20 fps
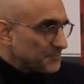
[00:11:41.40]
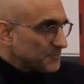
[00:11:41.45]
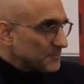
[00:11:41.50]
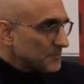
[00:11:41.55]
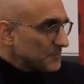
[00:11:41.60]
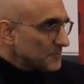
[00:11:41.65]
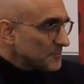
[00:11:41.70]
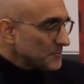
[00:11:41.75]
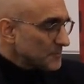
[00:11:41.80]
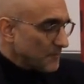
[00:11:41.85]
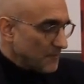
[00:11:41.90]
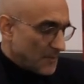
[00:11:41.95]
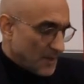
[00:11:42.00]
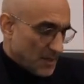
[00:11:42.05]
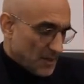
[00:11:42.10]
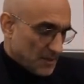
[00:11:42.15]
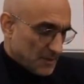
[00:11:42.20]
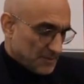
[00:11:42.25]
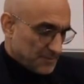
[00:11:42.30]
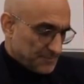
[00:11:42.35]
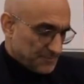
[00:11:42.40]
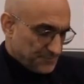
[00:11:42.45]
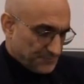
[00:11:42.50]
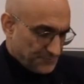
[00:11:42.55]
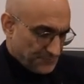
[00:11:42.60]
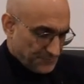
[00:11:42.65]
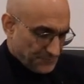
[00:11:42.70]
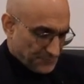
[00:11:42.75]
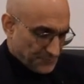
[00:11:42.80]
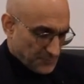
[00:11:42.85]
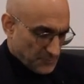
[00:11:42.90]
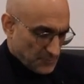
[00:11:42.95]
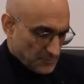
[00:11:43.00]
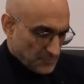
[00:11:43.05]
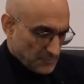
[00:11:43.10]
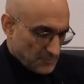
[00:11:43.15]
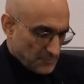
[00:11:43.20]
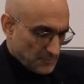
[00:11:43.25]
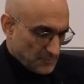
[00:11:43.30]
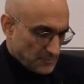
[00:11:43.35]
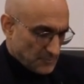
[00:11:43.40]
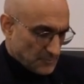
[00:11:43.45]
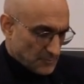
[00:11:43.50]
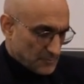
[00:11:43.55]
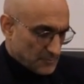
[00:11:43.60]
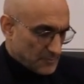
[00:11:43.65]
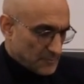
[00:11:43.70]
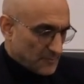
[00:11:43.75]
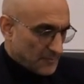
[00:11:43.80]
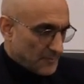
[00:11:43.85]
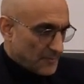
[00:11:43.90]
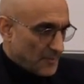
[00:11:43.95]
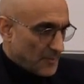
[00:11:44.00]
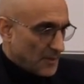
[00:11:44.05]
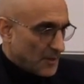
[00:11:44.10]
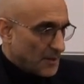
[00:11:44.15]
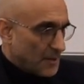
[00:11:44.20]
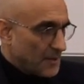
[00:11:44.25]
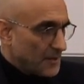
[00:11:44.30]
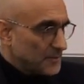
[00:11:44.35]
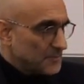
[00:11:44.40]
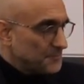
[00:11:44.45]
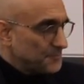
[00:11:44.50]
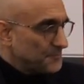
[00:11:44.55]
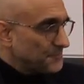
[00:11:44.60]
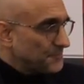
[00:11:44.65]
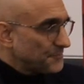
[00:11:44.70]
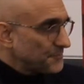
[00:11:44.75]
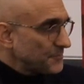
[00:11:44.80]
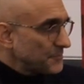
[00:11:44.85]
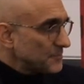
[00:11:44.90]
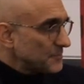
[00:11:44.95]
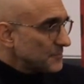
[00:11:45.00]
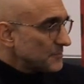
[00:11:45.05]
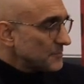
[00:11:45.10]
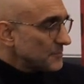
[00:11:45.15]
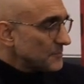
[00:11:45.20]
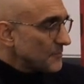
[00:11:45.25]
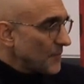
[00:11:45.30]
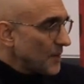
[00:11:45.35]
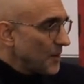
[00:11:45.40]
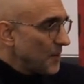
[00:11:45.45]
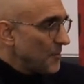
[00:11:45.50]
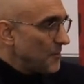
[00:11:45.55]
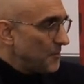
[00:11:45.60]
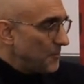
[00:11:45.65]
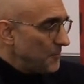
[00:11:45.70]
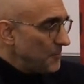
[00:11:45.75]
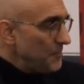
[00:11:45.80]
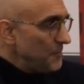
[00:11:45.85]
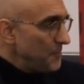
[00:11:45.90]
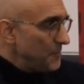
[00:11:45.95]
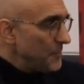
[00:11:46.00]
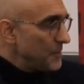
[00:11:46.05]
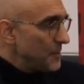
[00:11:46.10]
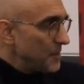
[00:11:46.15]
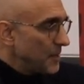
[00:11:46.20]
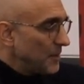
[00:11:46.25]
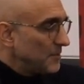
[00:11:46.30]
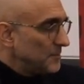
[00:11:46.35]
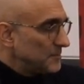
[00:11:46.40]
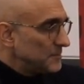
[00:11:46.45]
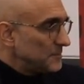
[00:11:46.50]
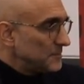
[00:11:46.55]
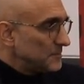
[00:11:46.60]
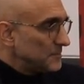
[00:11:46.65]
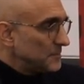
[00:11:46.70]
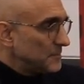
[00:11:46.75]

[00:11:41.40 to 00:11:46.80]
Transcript: [no speech]